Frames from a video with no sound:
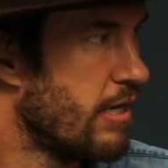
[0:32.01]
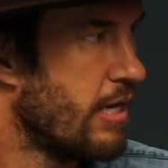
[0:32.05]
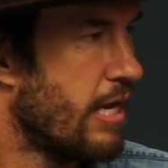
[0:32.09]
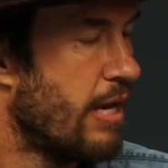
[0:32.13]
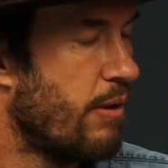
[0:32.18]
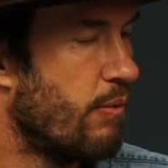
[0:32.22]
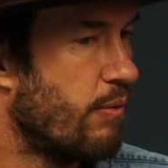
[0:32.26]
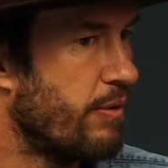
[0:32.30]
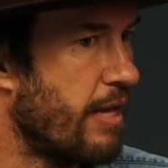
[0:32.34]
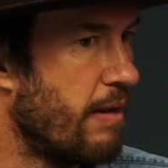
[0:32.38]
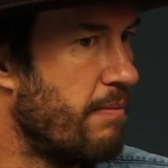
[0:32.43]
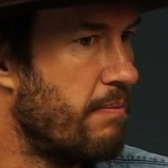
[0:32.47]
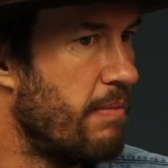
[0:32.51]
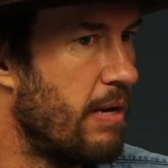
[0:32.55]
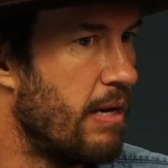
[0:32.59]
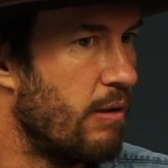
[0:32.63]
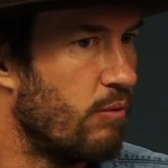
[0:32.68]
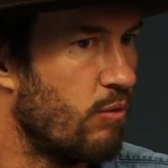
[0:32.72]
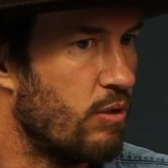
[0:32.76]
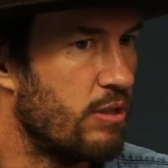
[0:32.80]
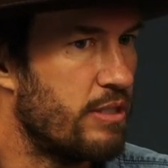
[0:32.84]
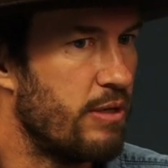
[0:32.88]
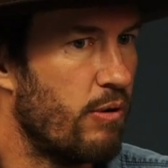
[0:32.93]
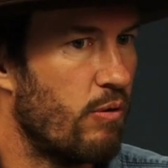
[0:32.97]
And what that meant
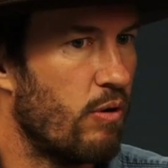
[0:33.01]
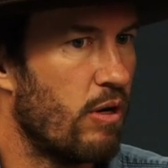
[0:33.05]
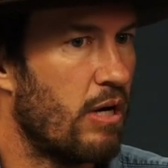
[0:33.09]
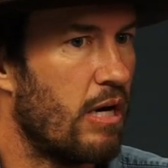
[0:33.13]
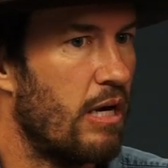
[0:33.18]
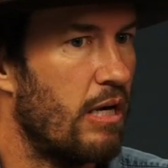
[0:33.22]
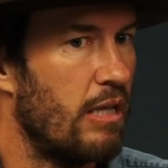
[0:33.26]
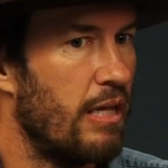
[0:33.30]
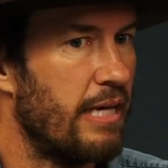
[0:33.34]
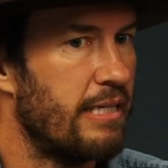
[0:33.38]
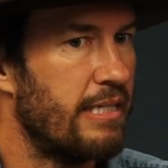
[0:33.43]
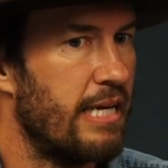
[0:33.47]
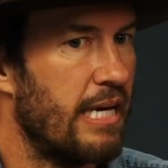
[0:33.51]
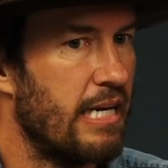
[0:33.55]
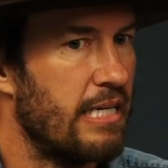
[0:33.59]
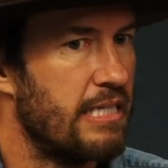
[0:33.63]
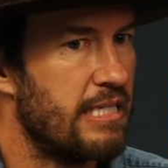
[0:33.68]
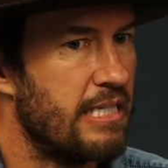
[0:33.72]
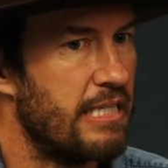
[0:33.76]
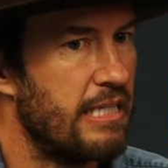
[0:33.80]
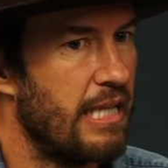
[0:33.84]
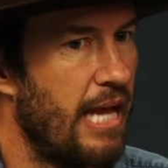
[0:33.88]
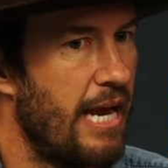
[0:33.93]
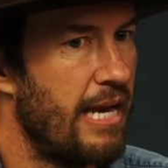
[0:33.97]
was they were collecting
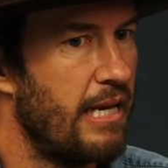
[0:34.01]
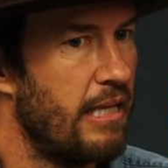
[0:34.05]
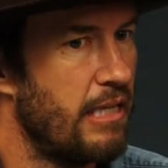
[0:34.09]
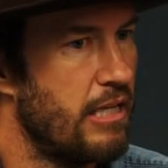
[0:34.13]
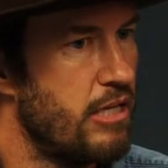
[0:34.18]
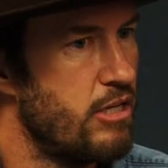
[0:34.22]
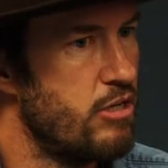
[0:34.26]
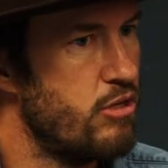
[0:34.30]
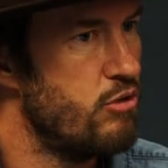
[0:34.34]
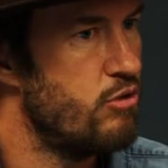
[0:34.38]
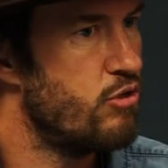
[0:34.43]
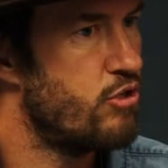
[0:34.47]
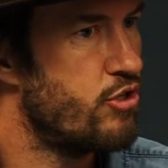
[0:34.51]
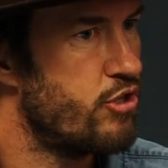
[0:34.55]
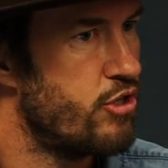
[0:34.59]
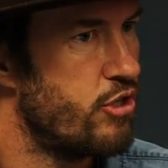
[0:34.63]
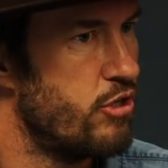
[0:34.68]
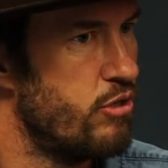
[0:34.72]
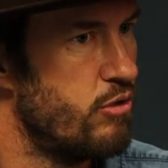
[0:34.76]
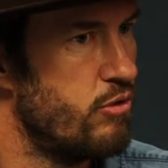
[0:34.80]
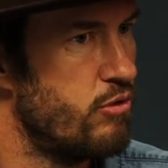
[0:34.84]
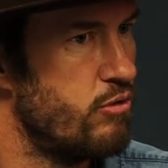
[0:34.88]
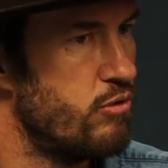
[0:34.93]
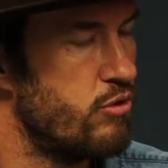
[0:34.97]
slightly used
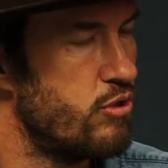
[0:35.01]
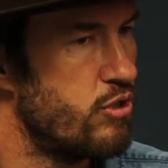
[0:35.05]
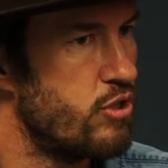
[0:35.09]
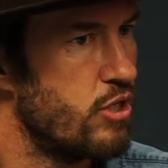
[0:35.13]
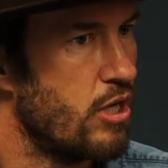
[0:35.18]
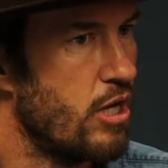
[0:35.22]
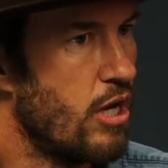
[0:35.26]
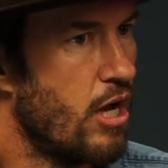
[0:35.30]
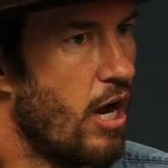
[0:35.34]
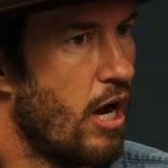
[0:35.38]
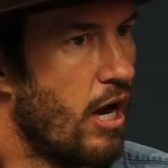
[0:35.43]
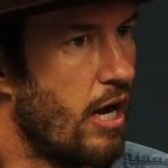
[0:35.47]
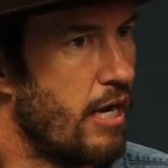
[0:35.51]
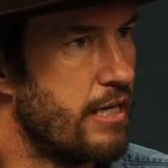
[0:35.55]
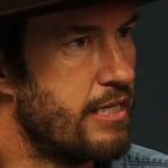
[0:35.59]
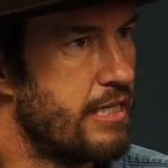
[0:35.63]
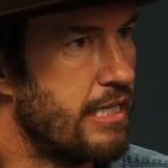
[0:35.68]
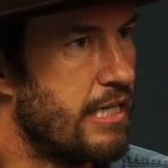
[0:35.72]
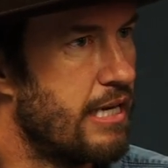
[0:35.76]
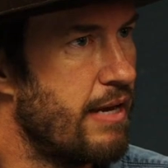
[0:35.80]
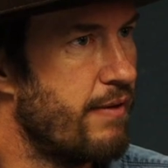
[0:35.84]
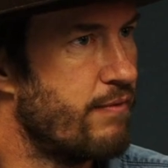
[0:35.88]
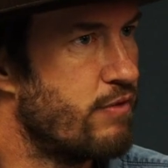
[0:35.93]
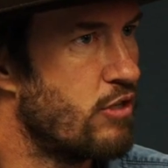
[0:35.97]
shoes to
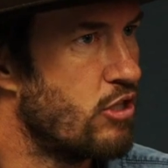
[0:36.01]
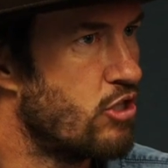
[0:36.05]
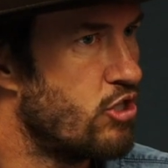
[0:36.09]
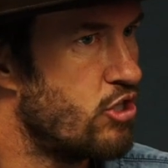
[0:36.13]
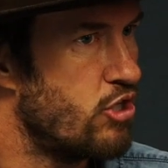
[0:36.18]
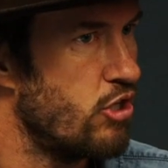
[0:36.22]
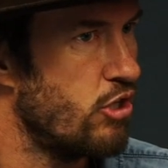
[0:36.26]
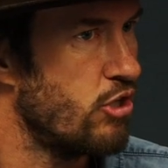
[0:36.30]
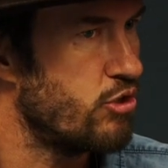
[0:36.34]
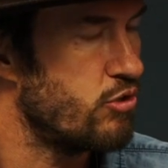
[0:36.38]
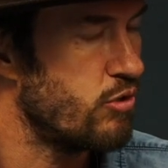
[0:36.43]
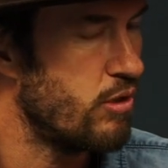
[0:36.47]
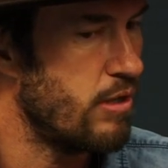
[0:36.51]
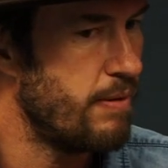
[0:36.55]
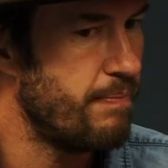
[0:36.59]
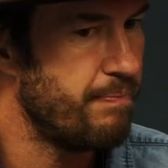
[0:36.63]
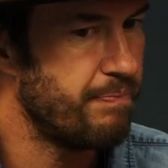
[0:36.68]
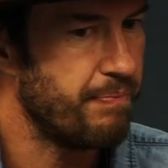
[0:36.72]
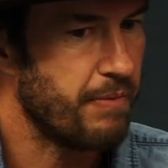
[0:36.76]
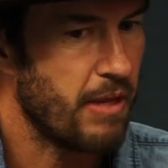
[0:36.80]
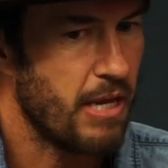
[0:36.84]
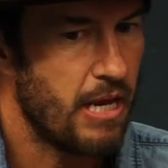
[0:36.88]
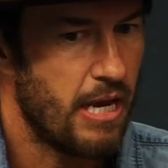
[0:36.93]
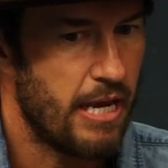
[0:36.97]
give to
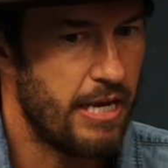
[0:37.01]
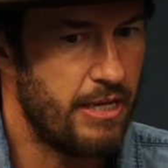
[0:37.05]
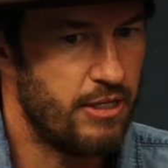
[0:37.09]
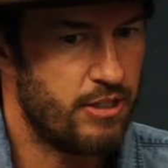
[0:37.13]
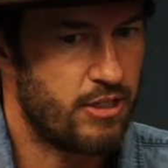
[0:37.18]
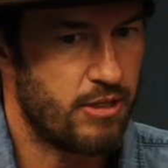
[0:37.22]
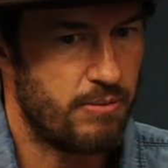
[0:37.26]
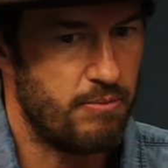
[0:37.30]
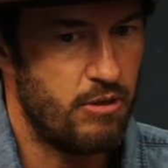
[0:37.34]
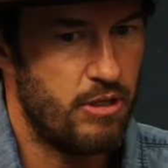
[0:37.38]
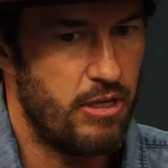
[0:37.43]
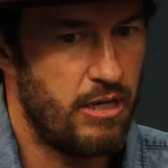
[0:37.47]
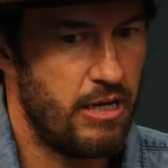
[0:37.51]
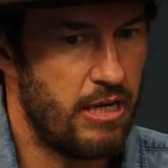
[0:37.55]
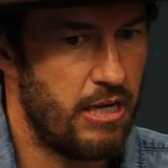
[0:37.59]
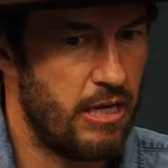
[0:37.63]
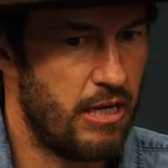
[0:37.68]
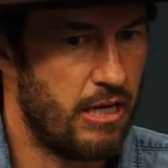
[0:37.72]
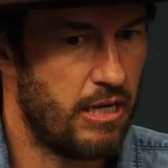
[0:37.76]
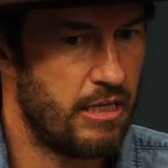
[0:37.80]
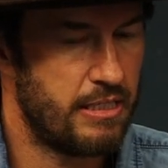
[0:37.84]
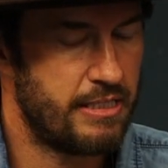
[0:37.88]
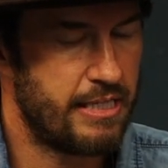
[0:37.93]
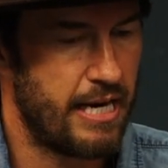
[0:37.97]
children in some of
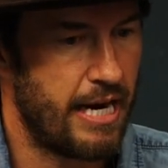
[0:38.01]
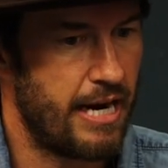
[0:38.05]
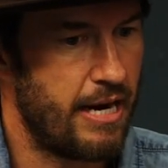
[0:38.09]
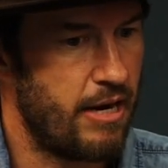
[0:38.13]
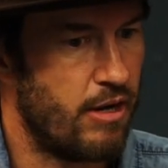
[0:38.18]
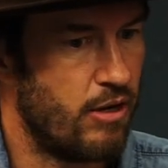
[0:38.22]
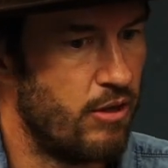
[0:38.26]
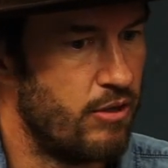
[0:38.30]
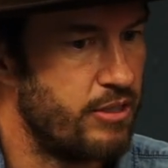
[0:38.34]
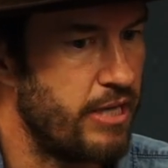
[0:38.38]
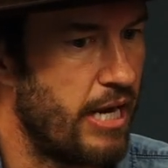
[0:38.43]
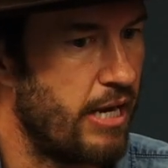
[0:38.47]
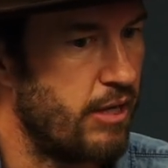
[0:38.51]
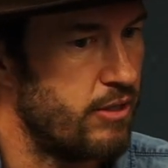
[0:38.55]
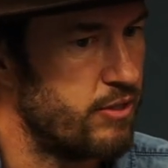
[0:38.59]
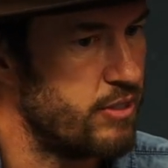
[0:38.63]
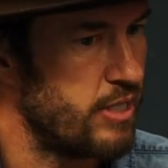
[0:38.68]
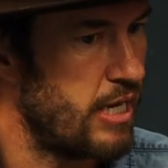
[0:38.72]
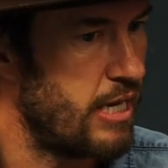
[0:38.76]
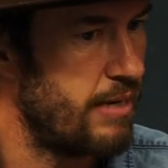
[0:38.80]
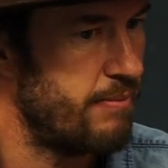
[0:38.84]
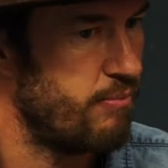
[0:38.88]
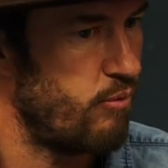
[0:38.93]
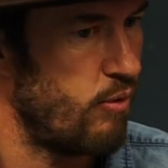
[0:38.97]
the towns
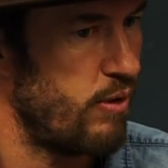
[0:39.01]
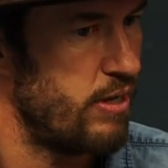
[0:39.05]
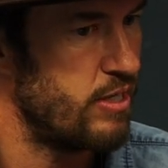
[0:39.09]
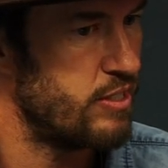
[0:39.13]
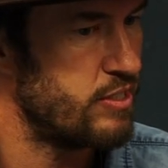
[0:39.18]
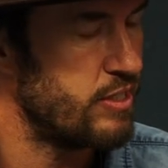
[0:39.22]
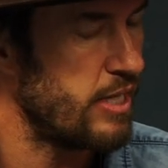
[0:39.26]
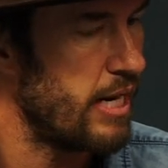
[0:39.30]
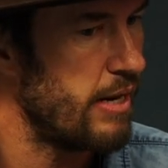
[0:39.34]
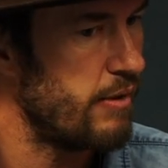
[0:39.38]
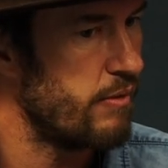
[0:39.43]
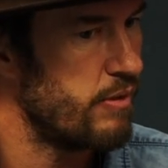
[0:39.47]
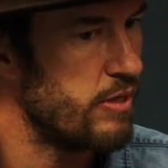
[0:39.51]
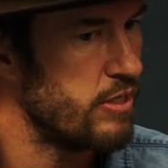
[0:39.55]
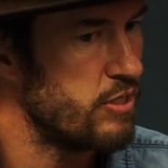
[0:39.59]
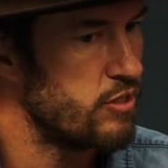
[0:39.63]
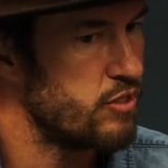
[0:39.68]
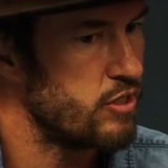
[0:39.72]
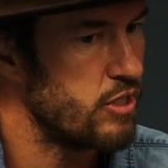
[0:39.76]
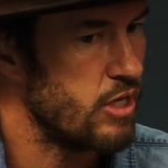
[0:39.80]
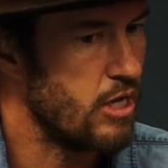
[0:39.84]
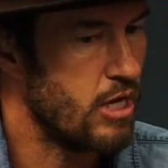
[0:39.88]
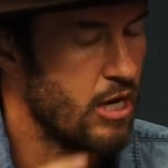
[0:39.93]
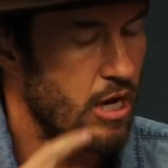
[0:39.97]
outside of Buenos
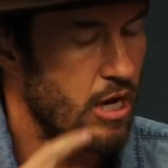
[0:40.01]
Aires,